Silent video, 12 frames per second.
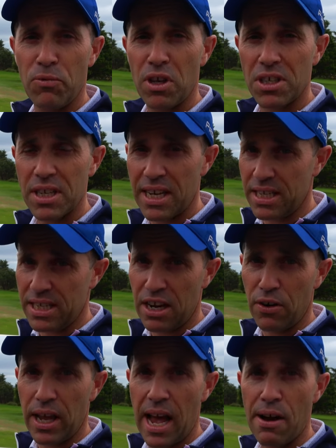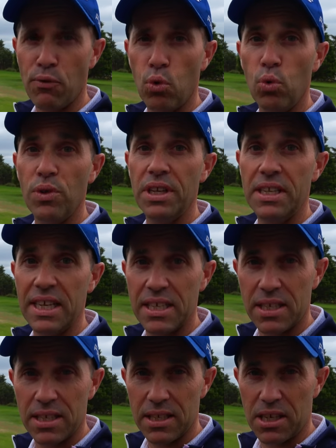doesn't necessarily have all the
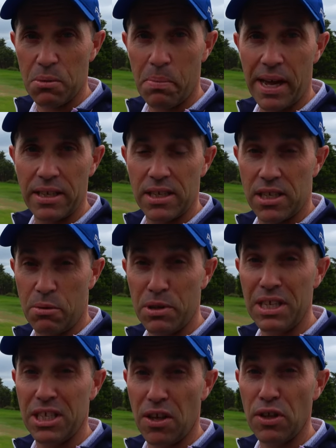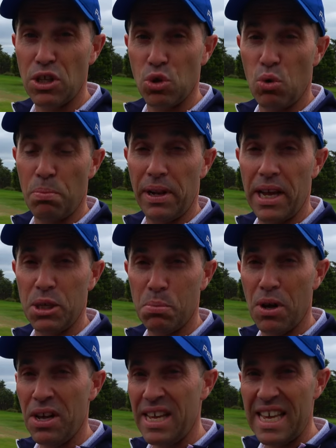distance compared to some of these other tour players,
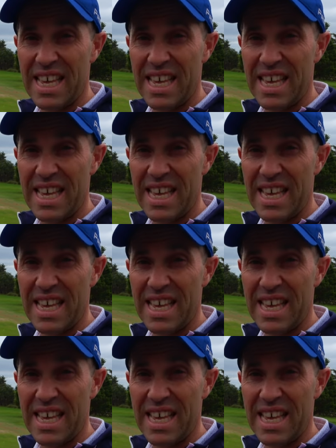but